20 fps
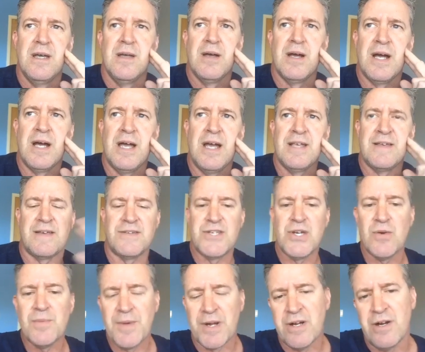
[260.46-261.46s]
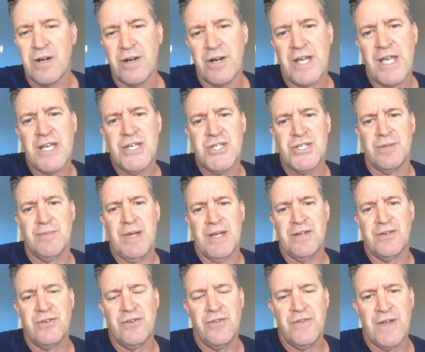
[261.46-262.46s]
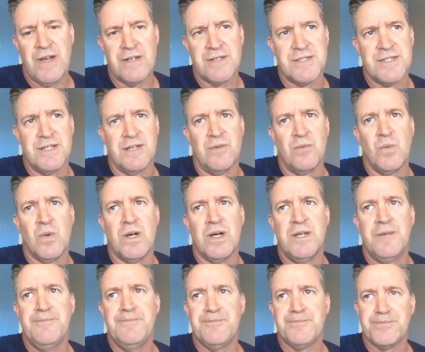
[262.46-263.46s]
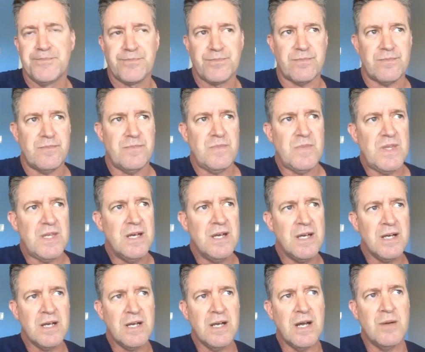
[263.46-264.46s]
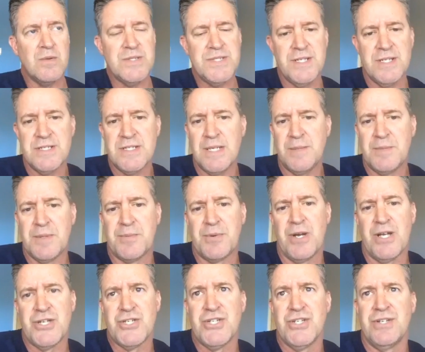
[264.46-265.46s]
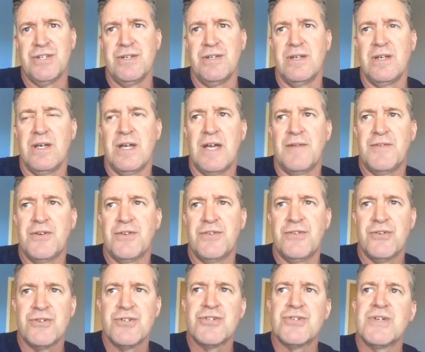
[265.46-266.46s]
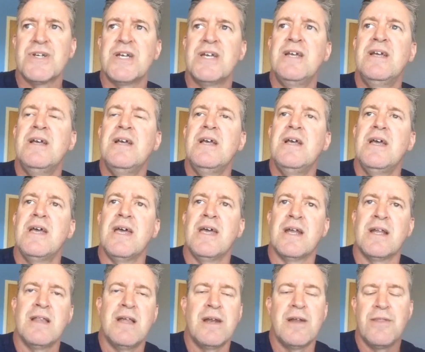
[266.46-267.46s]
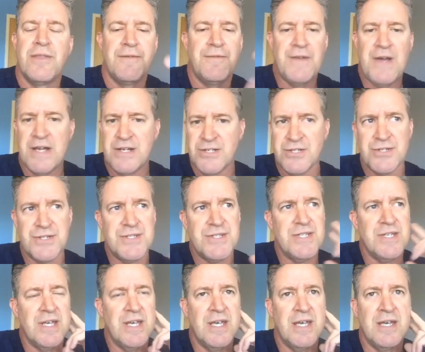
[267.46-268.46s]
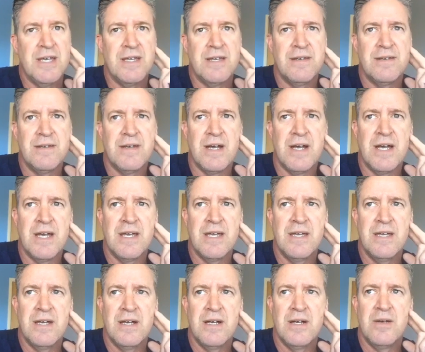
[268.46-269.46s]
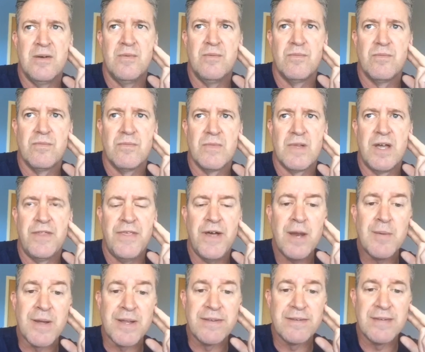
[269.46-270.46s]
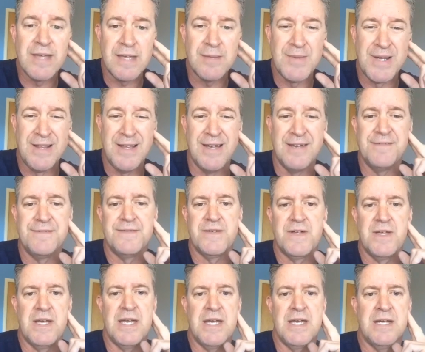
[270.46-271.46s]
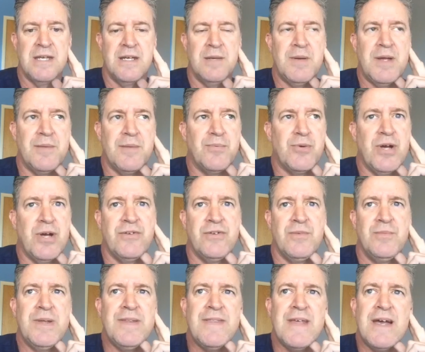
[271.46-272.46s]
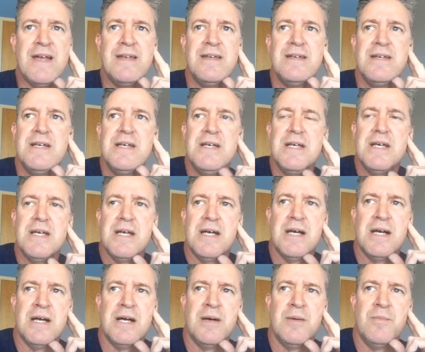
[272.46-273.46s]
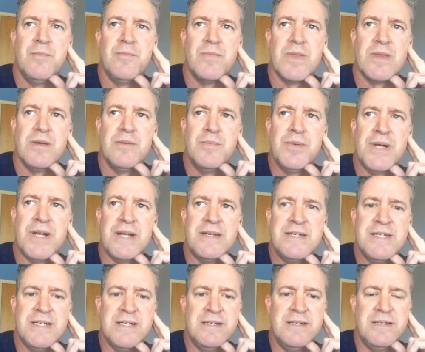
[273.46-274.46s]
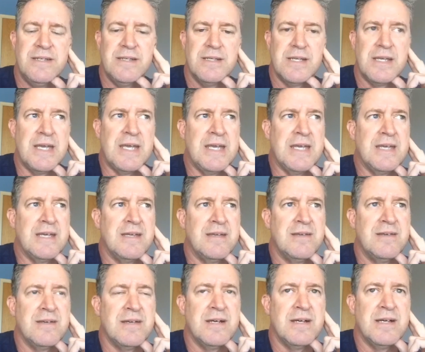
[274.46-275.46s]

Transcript: as I shared with my congregation back in 2001, I was in a deep depression after surgery and a lot of other factors, and I thought about taking my life. And I'm not proud to admit that, but I did. And